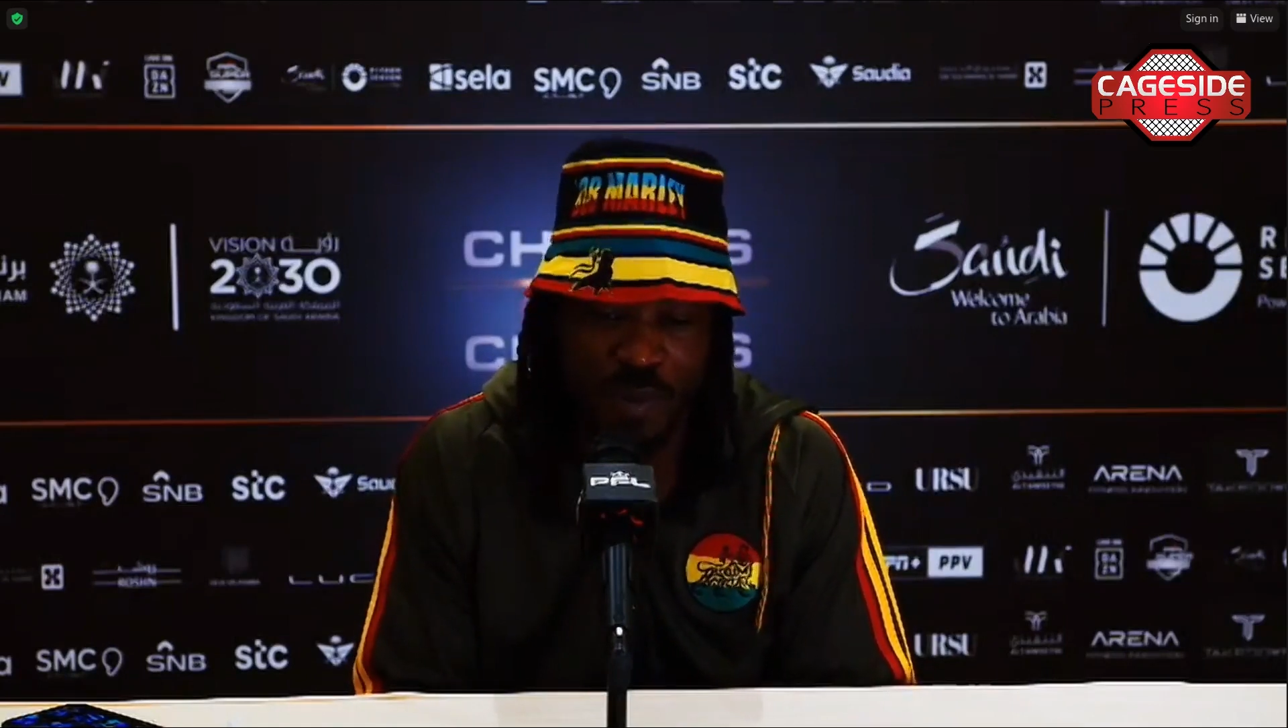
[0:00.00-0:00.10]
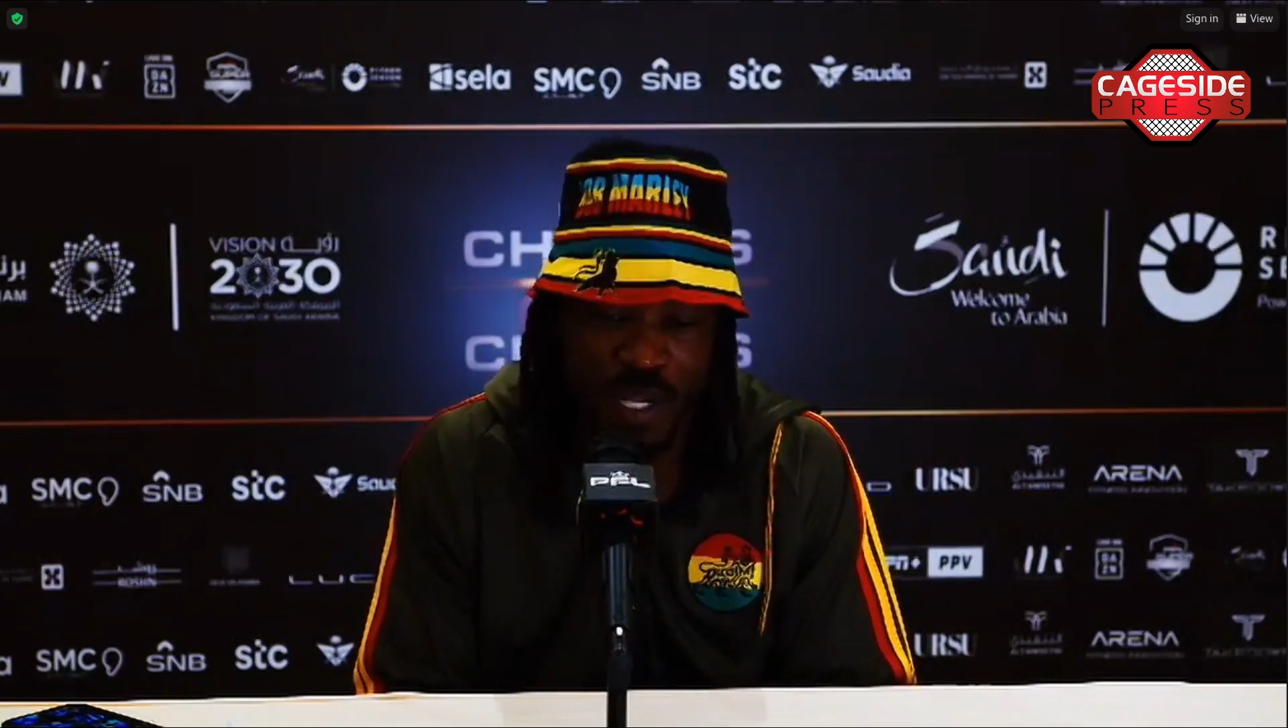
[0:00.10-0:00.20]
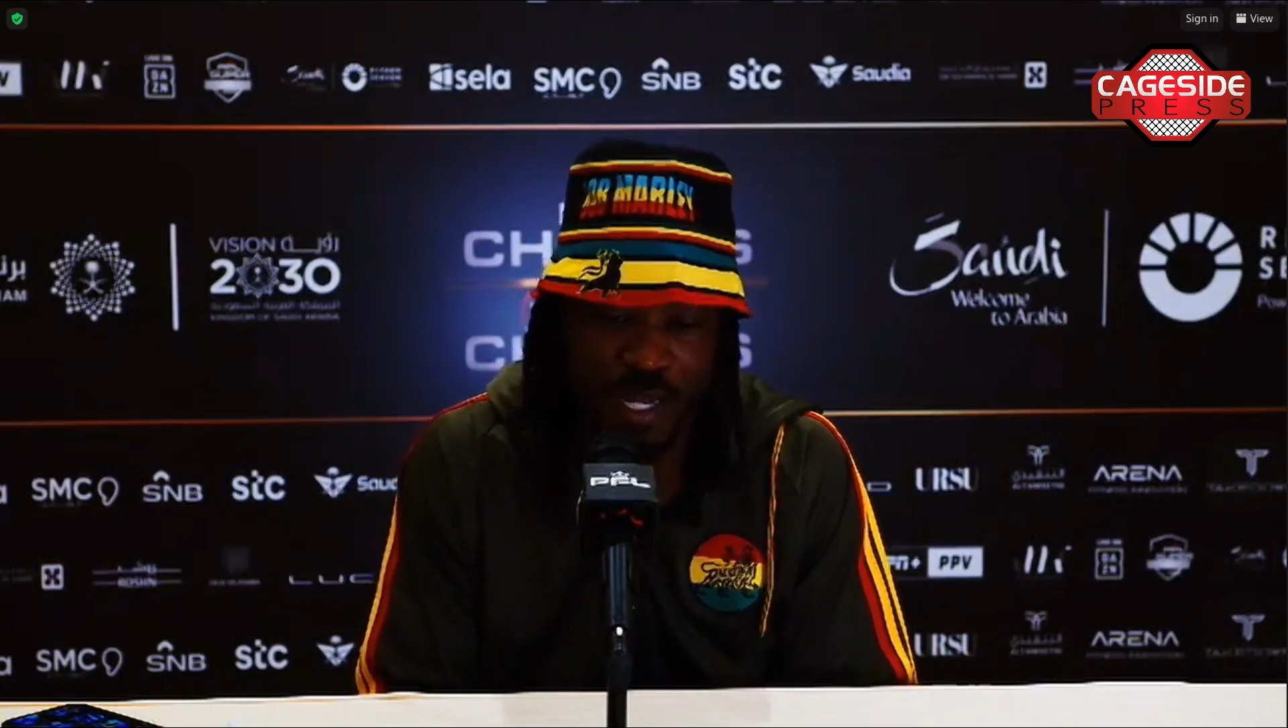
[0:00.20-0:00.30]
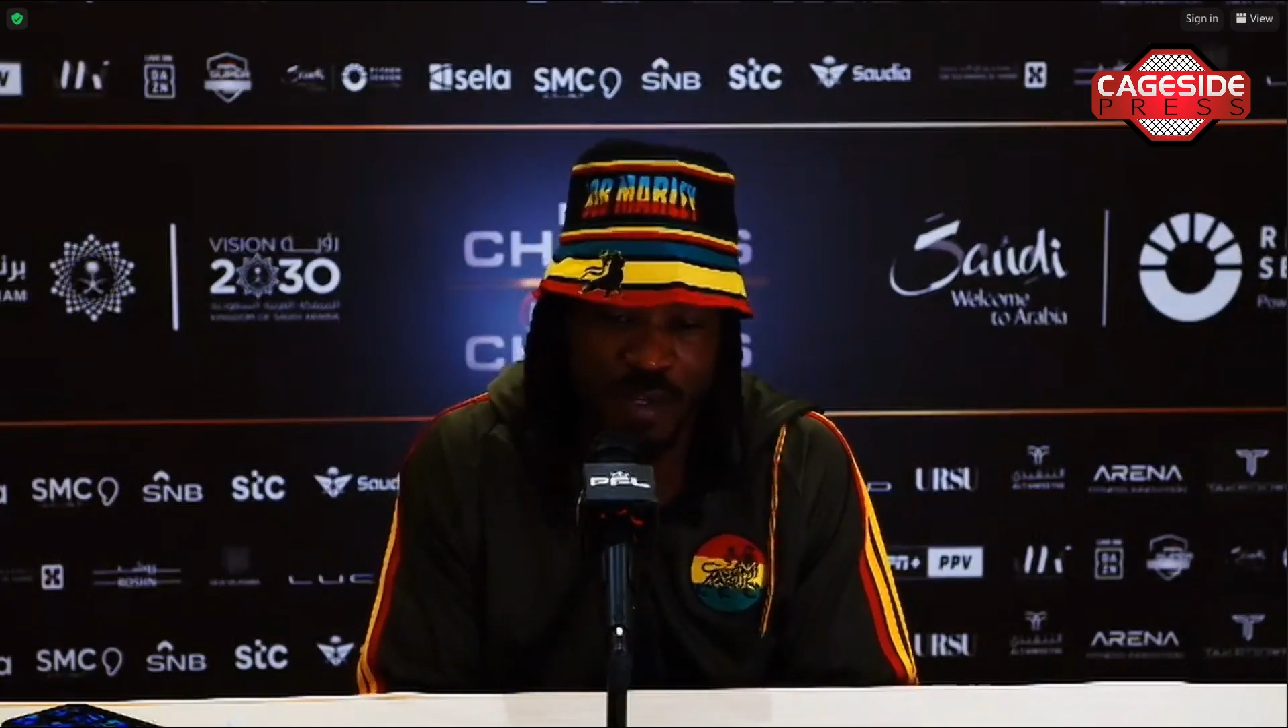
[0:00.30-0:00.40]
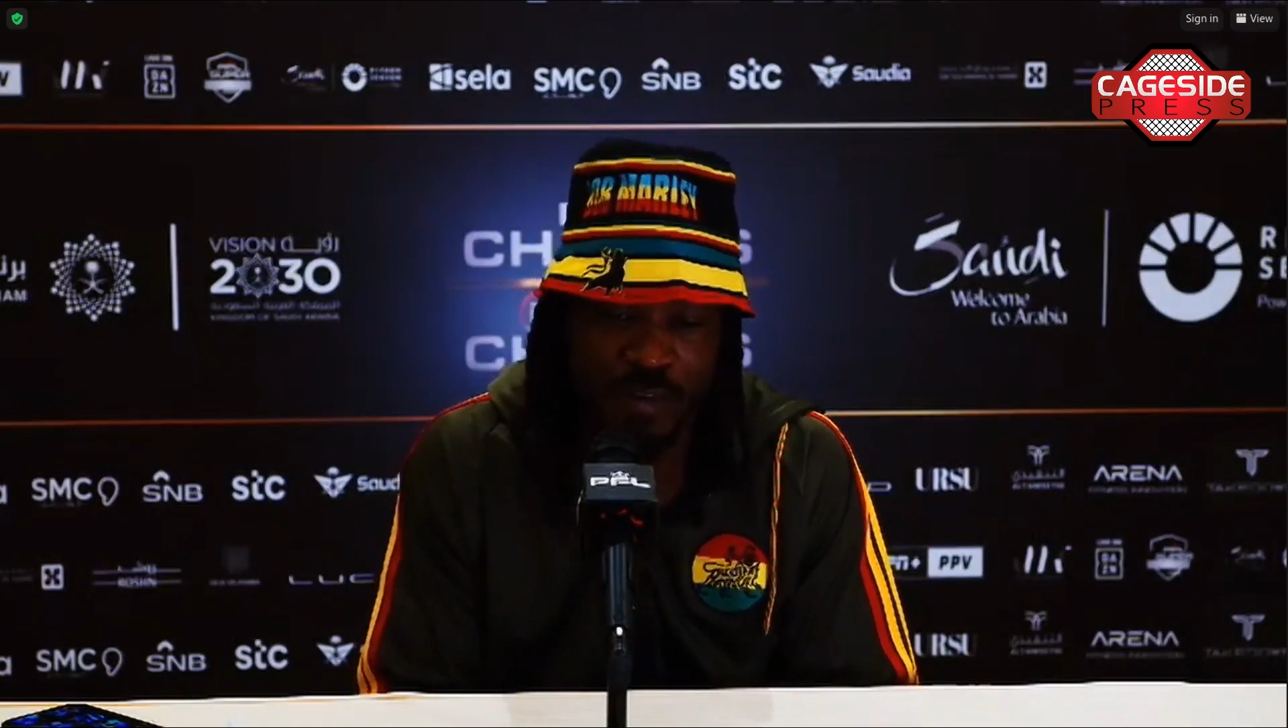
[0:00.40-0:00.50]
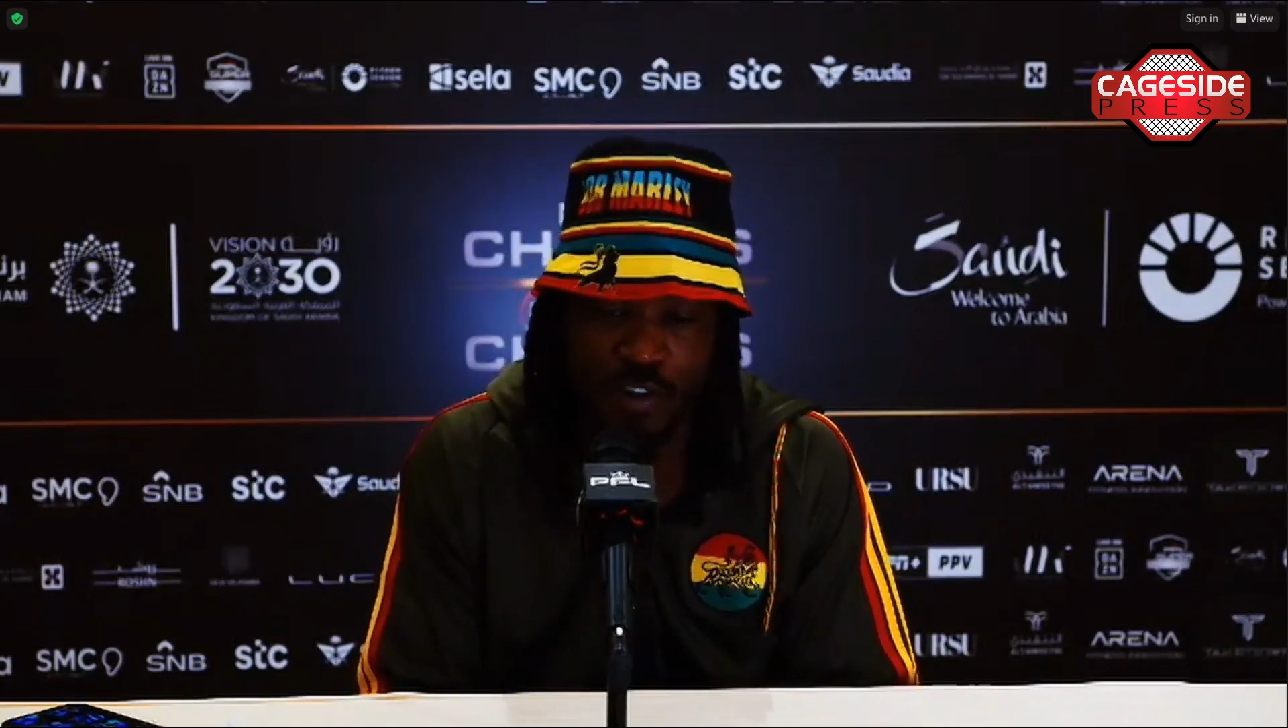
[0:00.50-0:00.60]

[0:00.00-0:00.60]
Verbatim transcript: down